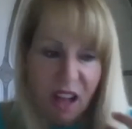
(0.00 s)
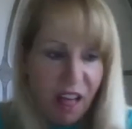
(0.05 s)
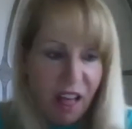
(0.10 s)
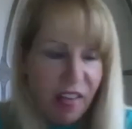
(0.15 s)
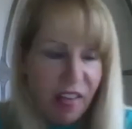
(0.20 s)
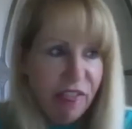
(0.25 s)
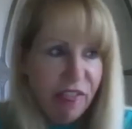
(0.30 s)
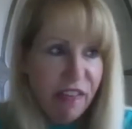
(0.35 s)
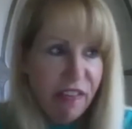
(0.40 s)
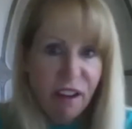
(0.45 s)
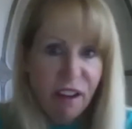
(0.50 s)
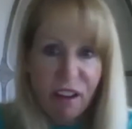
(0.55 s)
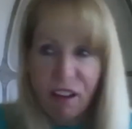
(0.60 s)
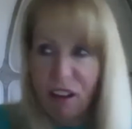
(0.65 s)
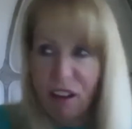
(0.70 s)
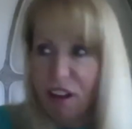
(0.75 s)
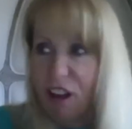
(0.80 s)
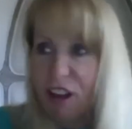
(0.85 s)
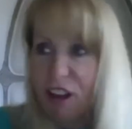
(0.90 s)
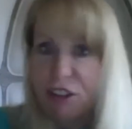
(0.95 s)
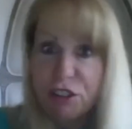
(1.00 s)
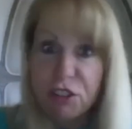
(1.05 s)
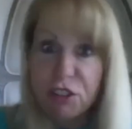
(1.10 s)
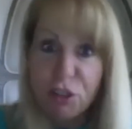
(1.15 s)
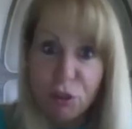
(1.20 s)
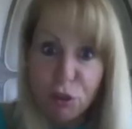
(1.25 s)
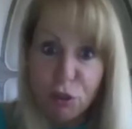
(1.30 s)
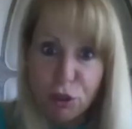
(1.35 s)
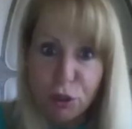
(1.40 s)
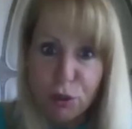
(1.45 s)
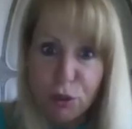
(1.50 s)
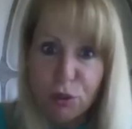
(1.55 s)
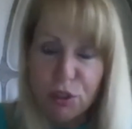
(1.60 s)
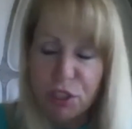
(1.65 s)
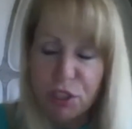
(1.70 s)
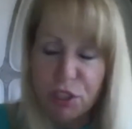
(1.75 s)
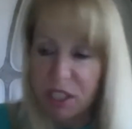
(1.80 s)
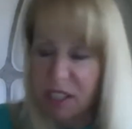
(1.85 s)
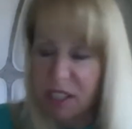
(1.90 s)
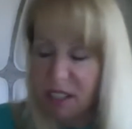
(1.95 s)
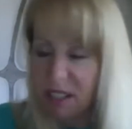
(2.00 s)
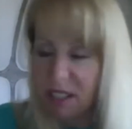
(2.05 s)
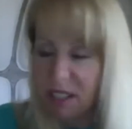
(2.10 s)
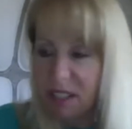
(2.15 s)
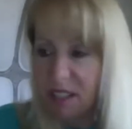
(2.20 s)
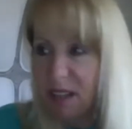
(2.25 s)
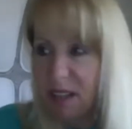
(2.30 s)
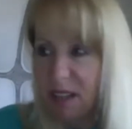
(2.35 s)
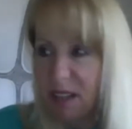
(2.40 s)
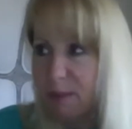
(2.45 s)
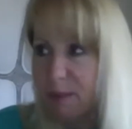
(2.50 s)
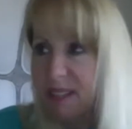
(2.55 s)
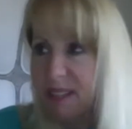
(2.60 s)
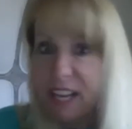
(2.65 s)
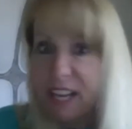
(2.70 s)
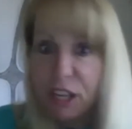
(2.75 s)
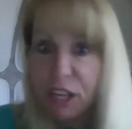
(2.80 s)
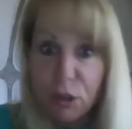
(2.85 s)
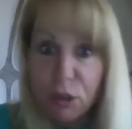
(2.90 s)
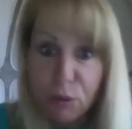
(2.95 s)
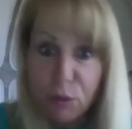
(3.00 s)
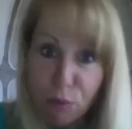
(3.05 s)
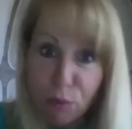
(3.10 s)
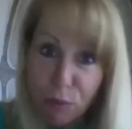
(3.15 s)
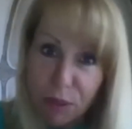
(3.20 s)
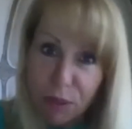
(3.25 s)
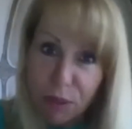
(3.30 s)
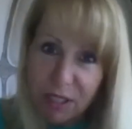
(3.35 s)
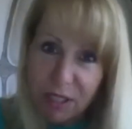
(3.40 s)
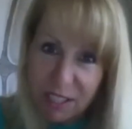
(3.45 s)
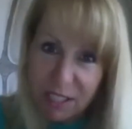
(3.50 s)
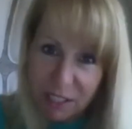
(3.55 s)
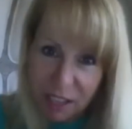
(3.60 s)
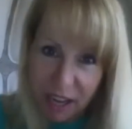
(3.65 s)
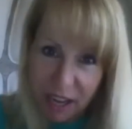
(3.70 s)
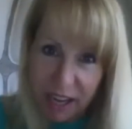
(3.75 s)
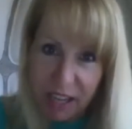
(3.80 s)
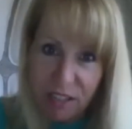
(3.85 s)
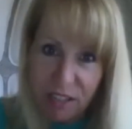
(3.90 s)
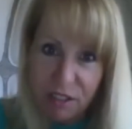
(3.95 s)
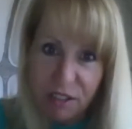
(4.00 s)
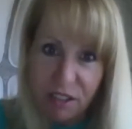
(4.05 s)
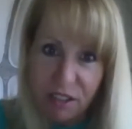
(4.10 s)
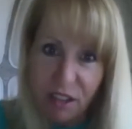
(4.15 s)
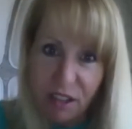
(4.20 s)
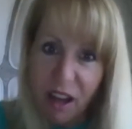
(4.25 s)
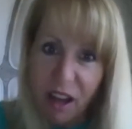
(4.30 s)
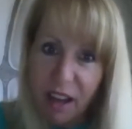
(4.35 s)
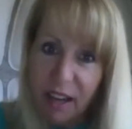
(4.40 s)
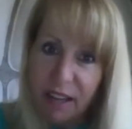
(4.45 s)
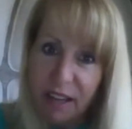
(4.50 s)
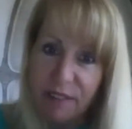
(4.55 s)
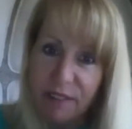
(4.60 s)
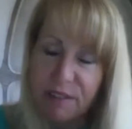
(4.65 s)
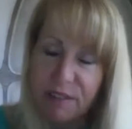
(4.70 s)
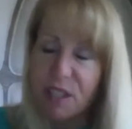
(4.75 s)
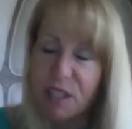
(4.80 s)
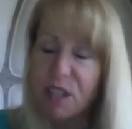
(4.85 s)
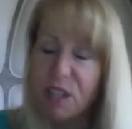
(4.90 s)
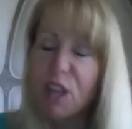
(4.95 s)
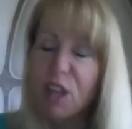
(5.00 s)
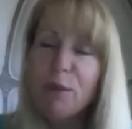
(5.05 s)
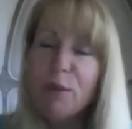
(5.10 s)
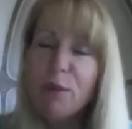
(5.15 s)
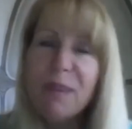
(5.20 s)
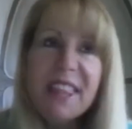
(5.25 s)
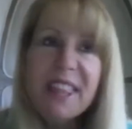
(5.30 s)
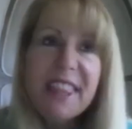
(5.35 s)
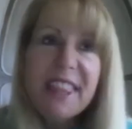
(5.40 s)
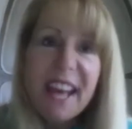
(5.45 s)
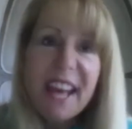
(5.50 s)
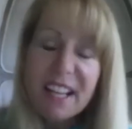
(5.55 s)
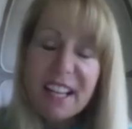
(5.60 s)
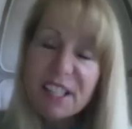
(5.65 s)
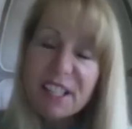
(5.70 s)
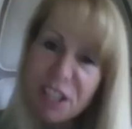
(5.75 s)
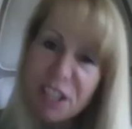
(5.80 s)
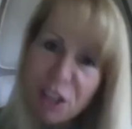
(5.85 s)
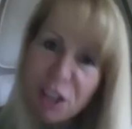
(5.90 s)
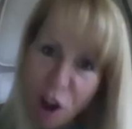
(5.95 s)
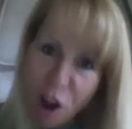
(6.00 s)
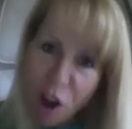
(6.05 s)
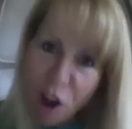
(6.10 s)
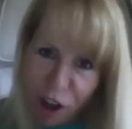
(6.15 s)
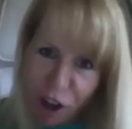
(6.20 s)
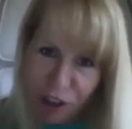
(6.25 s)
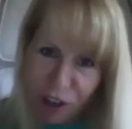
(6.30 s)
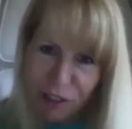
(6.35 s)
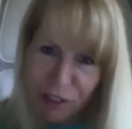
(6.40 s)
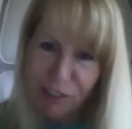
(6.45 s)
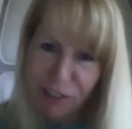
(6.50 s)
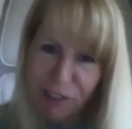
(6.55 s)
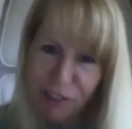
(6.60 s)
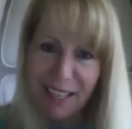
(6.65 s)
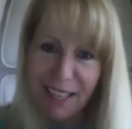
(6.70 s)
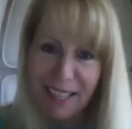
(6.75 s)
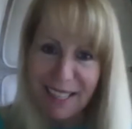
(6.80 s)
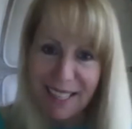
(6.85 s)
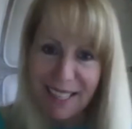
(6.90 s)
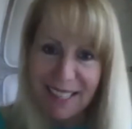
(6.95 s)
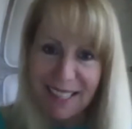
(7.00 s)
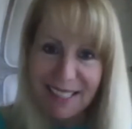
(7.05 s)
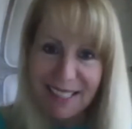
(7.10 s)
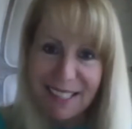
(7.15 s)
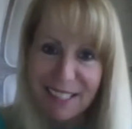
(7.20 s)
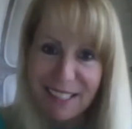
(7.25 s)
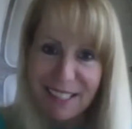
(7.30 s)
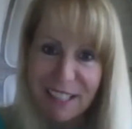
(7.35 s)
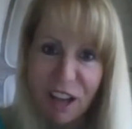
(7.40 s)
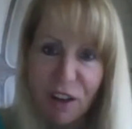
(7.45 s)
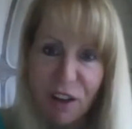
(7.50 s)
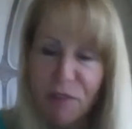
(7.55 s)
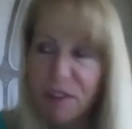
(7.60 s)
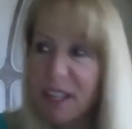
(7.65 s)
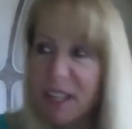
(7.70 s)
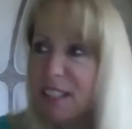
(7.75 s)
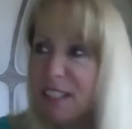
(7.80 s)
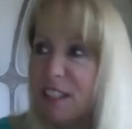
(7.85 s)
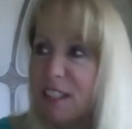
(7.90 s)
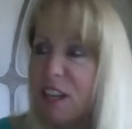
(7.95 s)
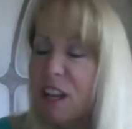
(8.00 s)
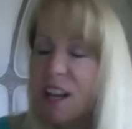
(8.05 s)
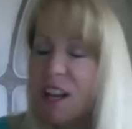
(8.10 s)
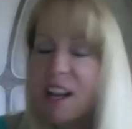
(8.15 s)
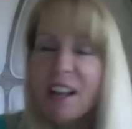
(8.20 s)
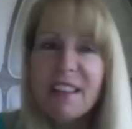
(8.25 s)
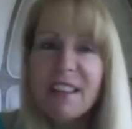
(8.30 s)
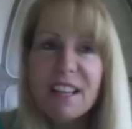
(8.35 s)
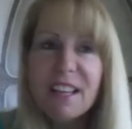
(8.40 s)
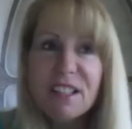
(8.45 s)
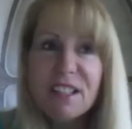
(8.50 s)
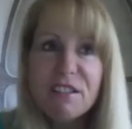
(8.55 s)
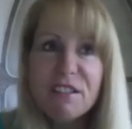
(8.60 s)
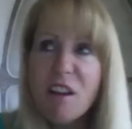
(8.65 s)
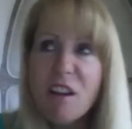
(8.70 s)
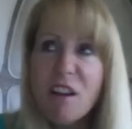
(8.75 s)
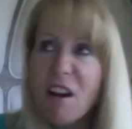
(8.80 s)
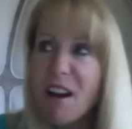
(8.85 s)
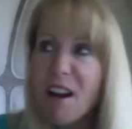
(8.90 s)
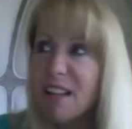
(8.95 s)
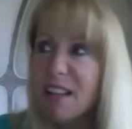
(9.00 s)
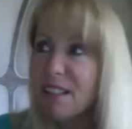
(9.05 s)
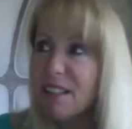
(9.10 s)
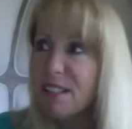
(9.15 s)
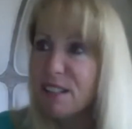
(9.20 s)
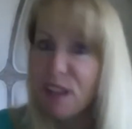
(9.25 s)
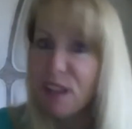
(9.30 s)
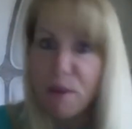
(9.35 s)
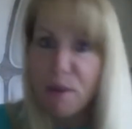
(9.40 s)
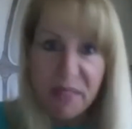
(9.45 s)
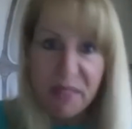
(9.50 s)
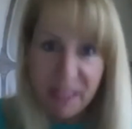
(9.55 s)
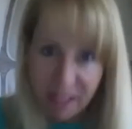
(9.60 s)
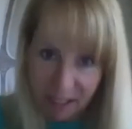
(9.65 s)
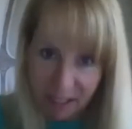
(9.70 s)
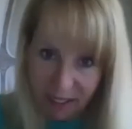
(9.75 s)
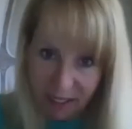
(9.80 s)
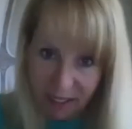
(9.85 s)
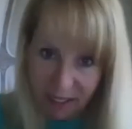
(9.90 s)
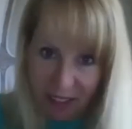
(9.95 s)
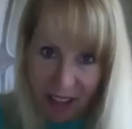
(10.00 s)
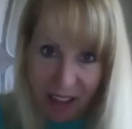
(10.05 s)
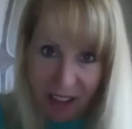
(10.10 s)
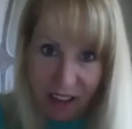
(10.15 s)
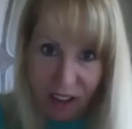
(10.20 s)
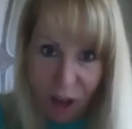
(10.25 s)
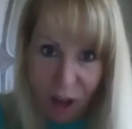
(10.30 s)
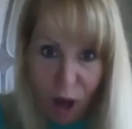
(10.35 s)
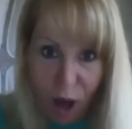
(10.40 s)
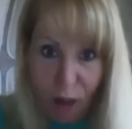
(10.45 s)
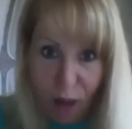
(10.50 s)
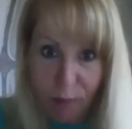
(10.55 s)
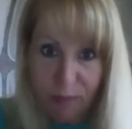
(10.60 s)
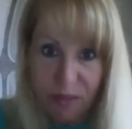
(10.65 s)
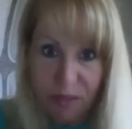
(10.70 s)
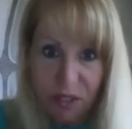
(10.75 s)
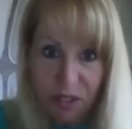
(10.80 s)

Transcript: the a solution, I mean that could really change lives. I mean, that's an honor in yeah. itself. That's that's not something that comes